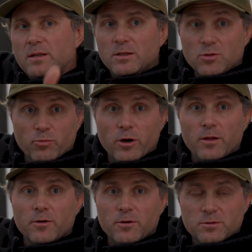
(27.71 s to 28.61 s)
Diesel
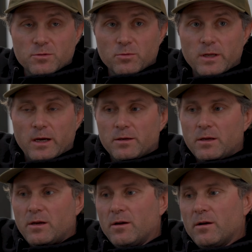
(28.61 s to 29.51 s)
Brothers were down
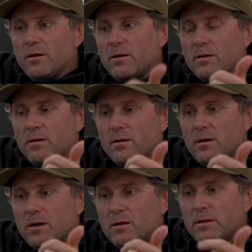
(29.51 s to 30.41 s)
here,
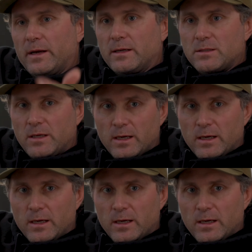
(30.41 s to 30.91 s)
Legacy